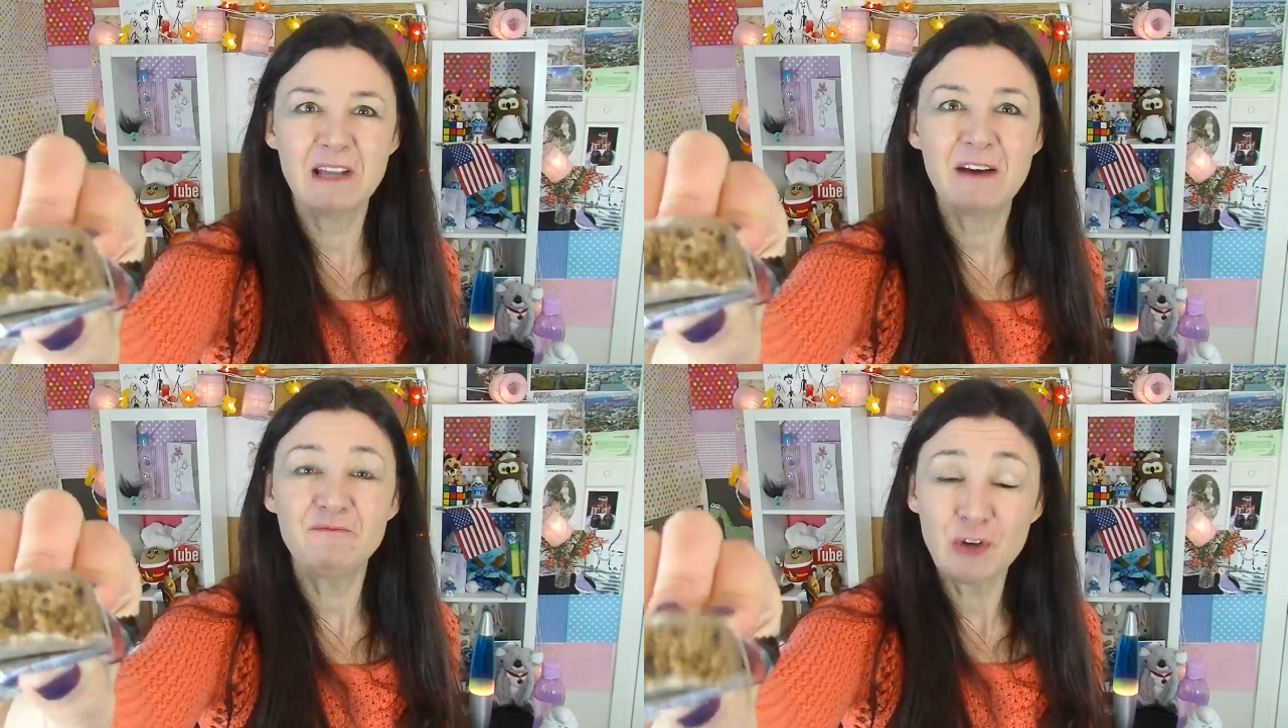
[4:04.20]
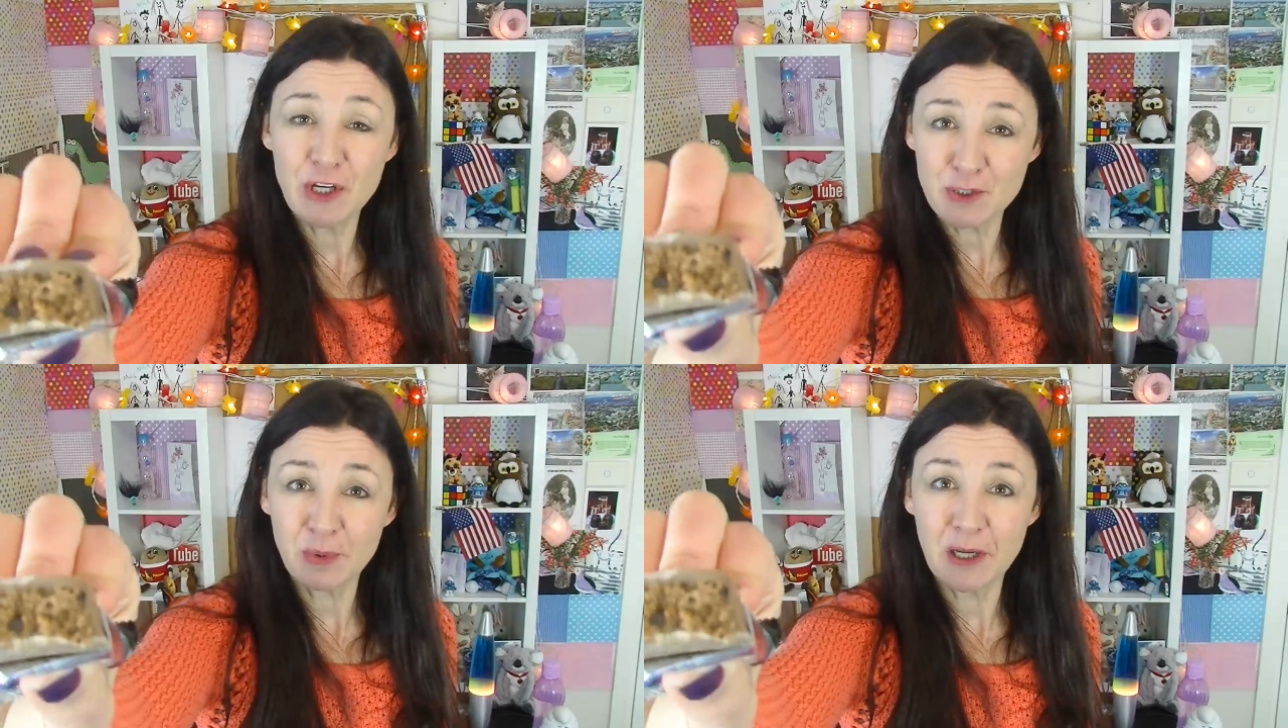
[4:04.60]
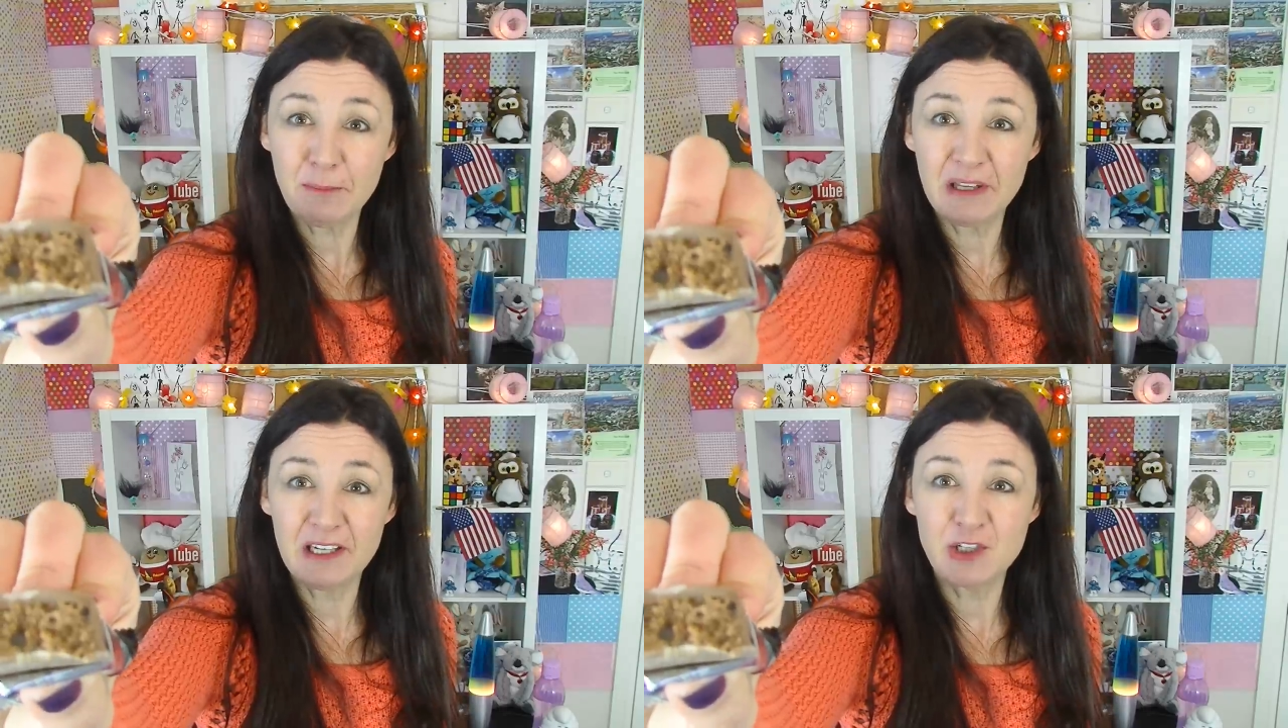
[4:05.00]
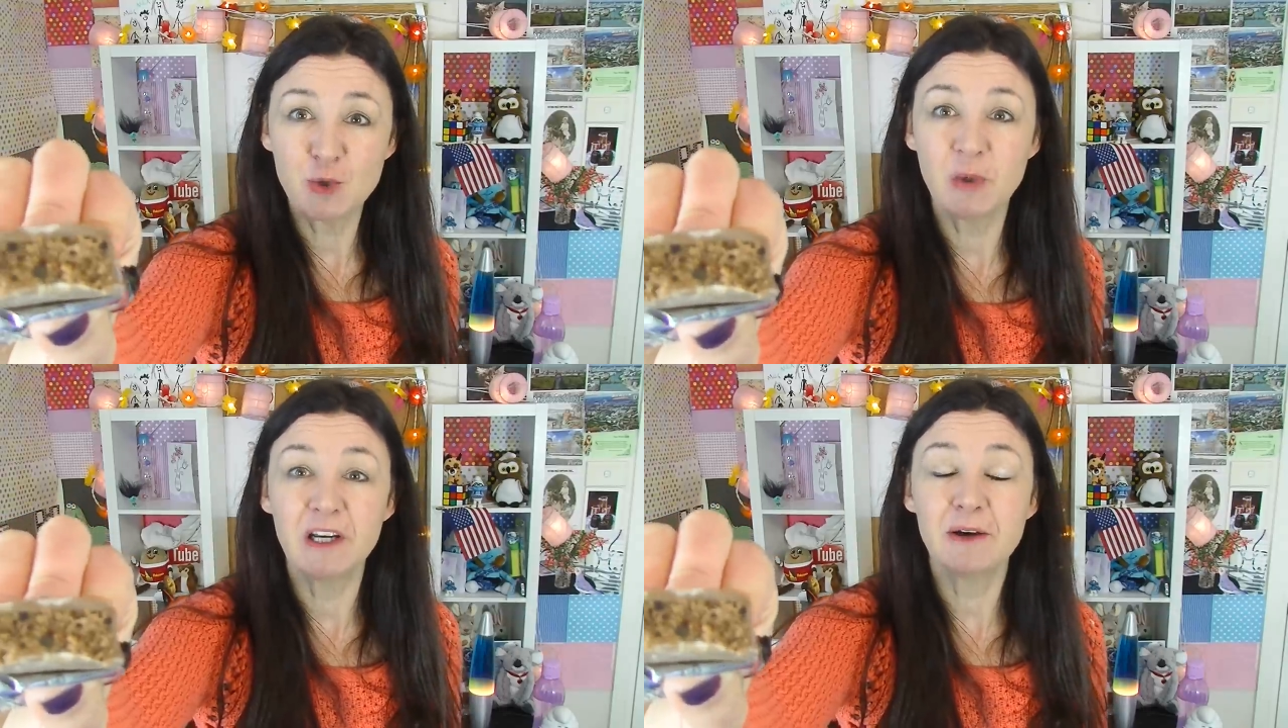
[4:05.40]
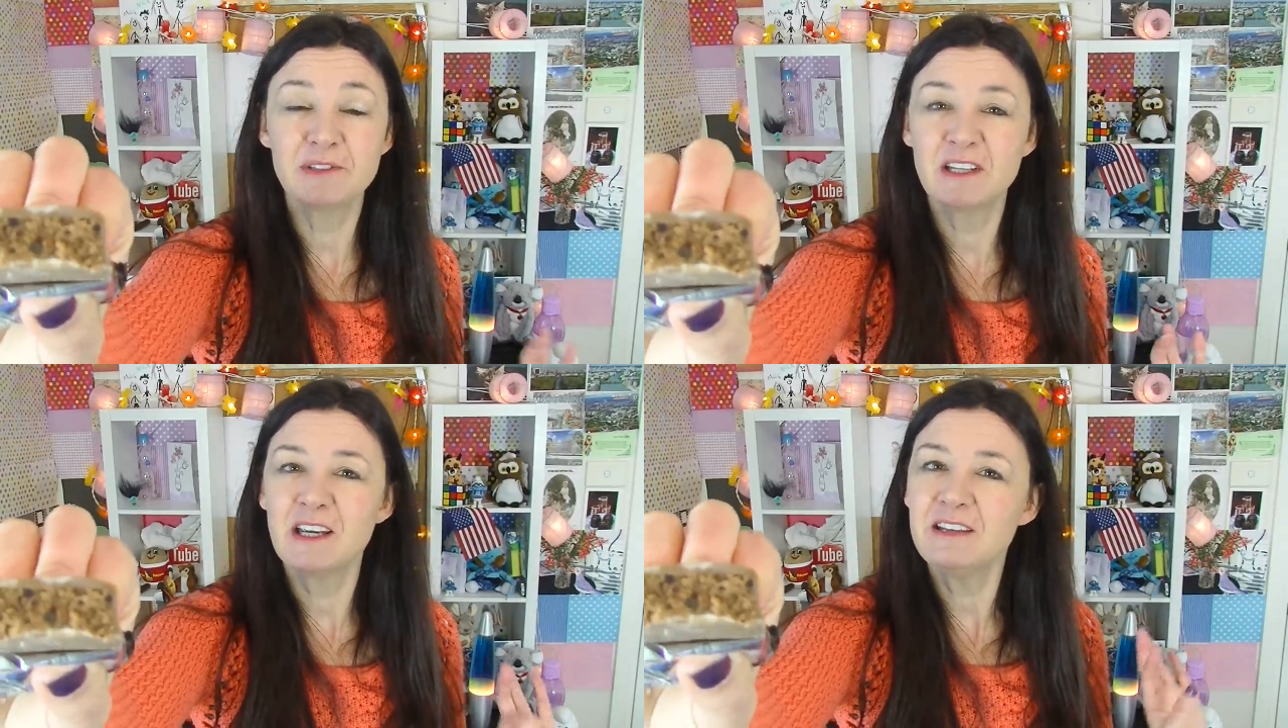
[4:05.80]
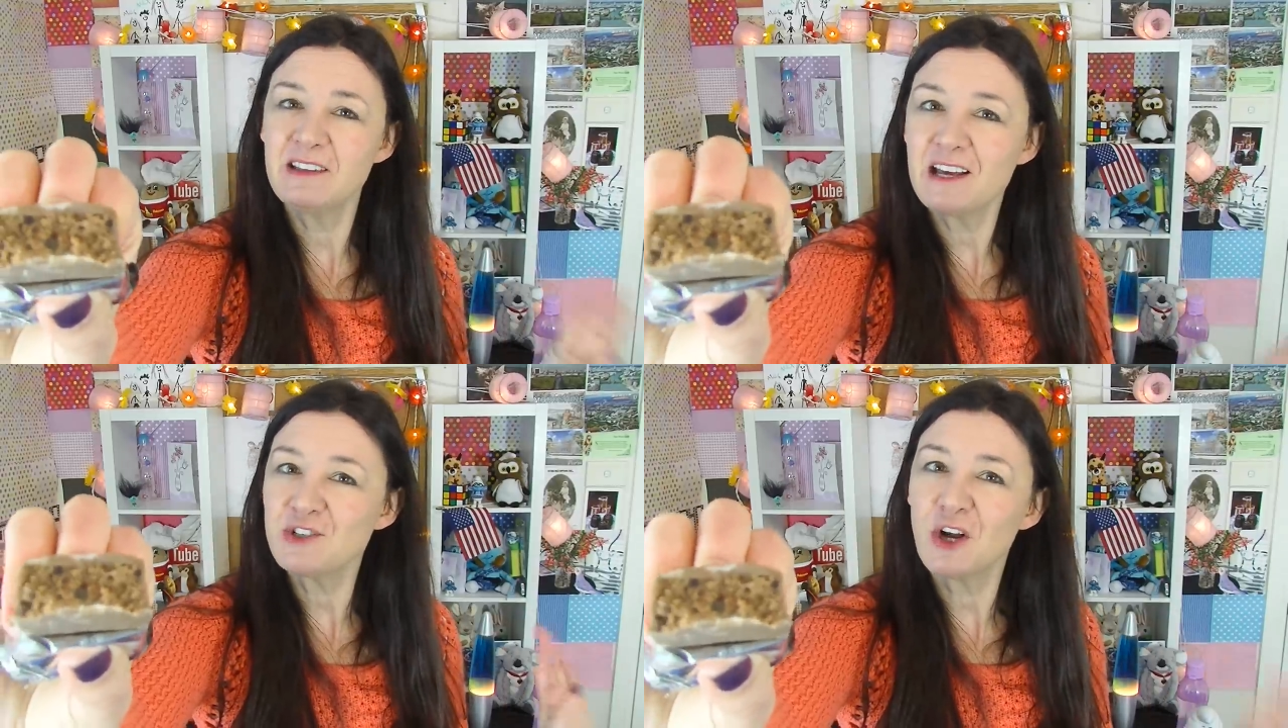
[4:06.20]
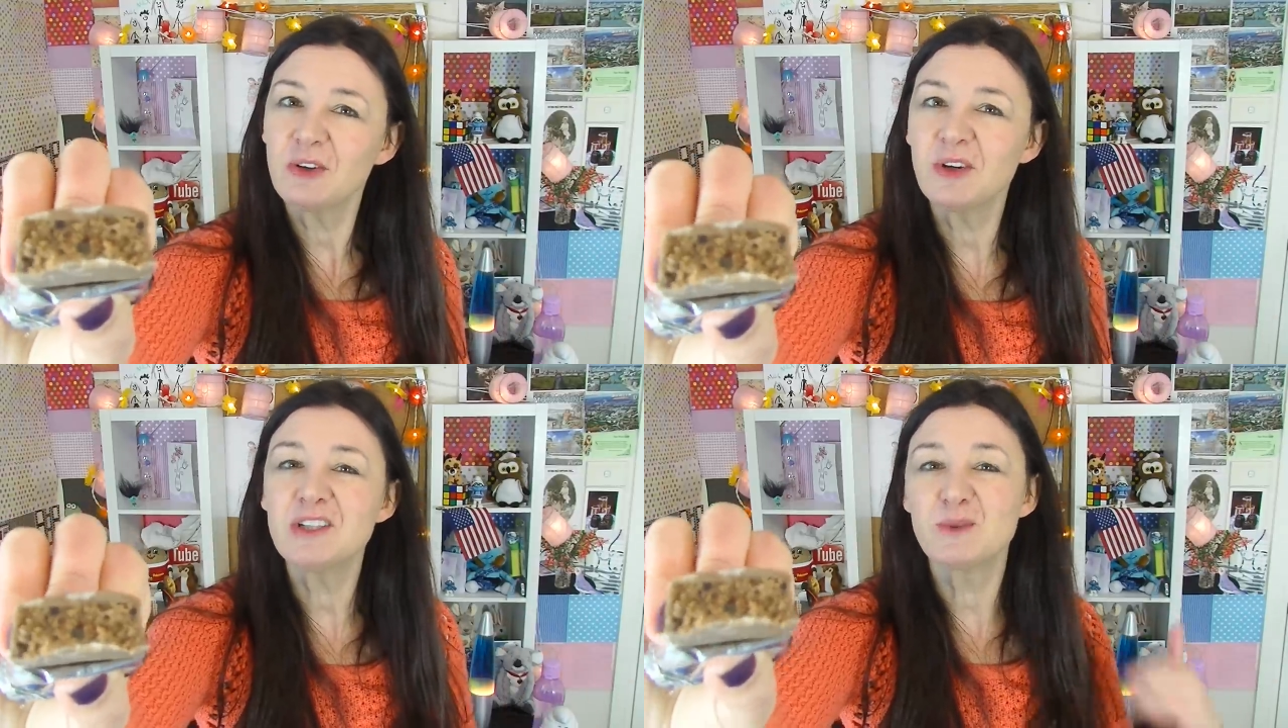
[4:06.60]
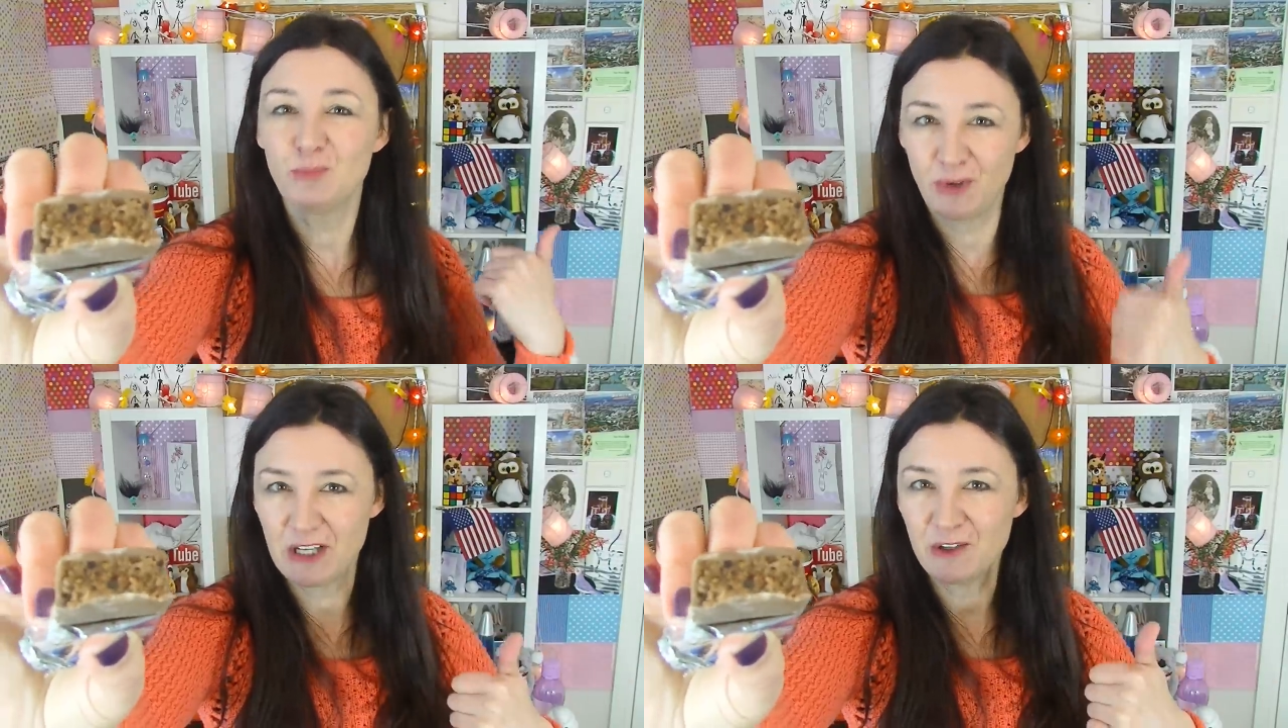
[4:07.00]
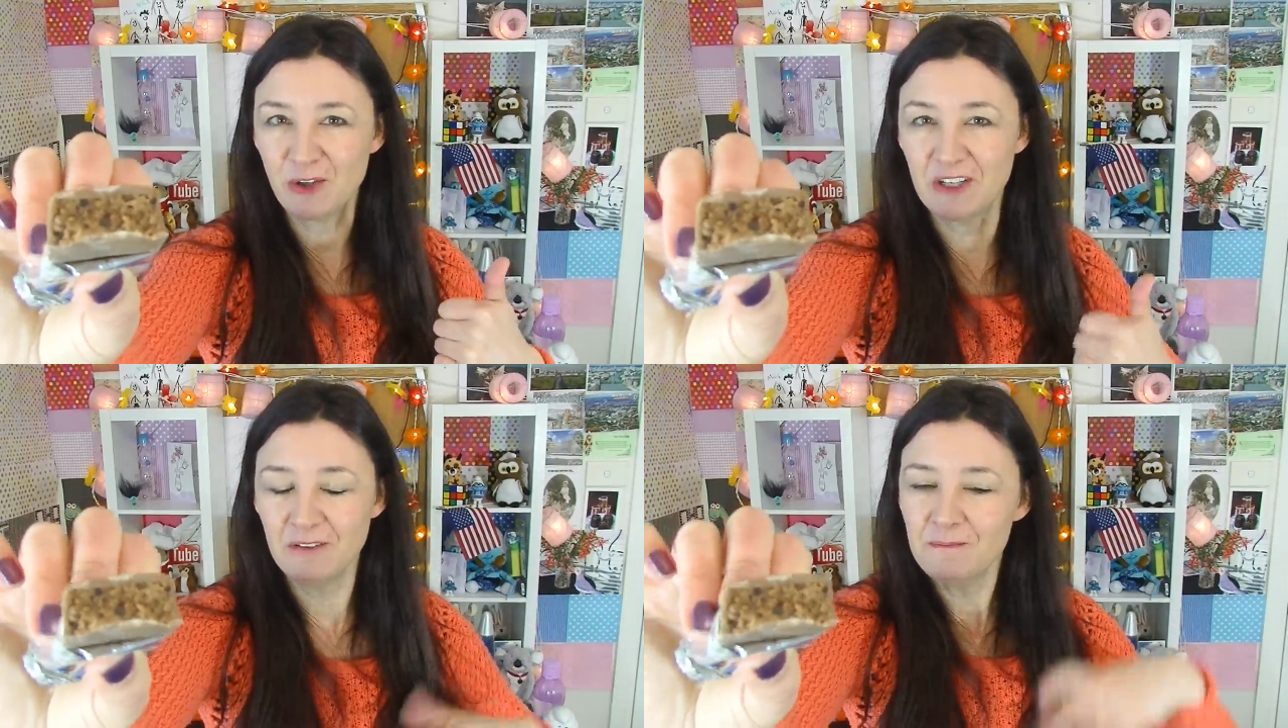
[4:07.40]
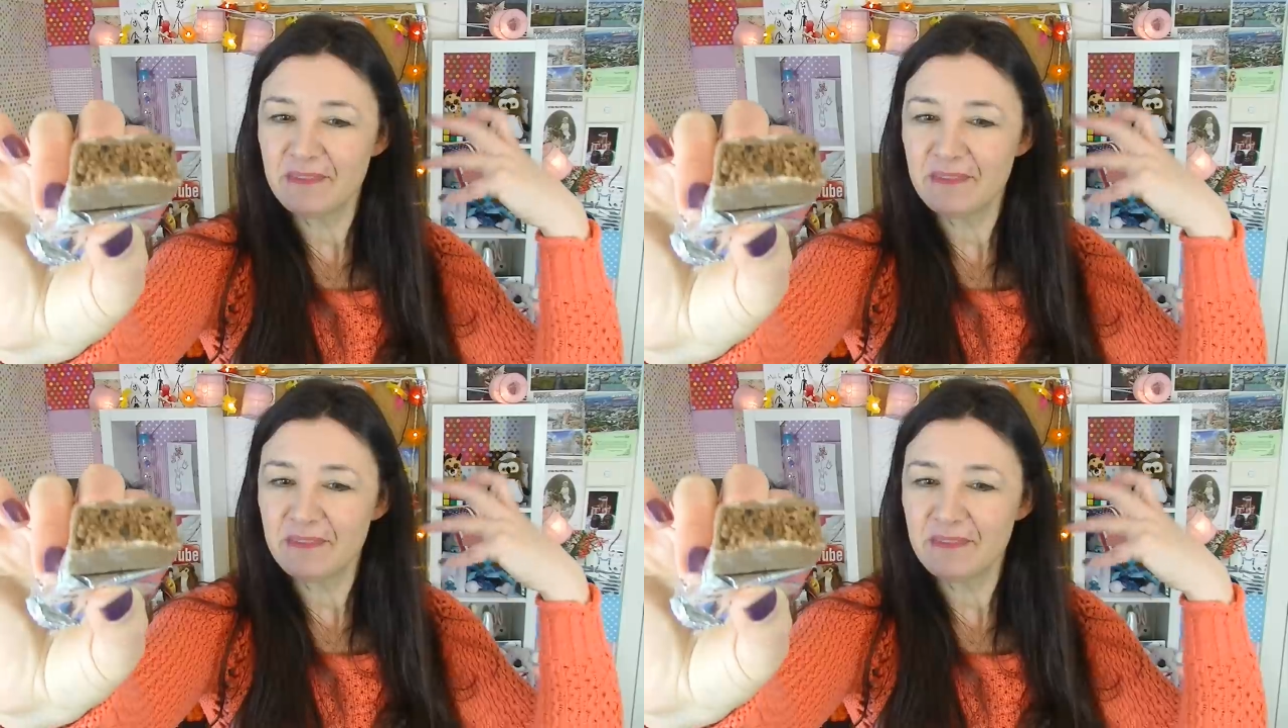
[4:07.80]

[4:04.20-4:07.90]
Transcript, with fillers: At first when I bit into it I was thinking that chocolate's pretty good.